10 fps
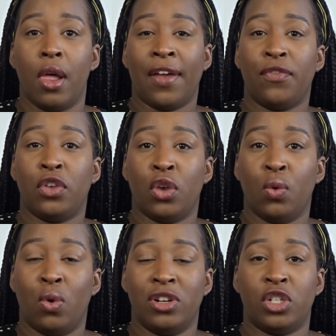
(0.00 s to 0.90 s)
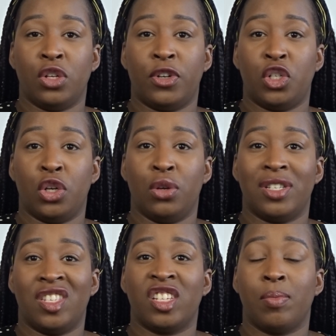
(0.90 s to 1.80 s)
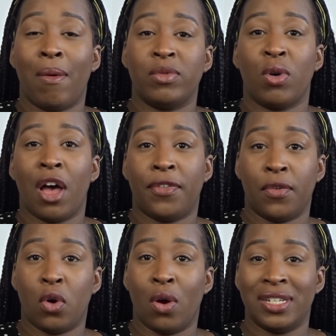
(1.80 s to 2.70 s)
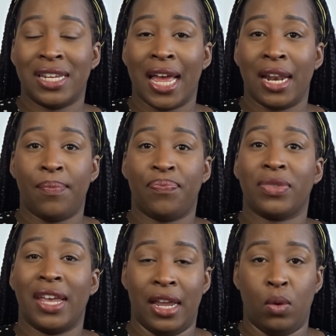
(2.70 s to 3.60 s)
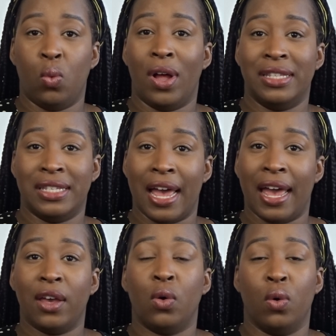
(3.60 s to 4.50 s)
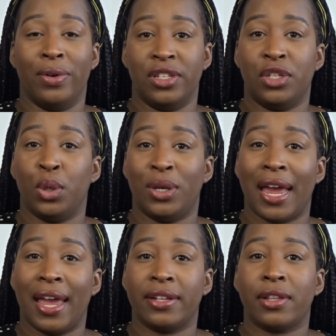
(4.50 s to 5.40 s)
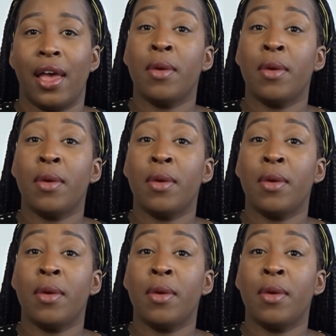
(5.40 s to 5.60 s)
If you want to shoot 6 months worth of content in one day or in 2 days,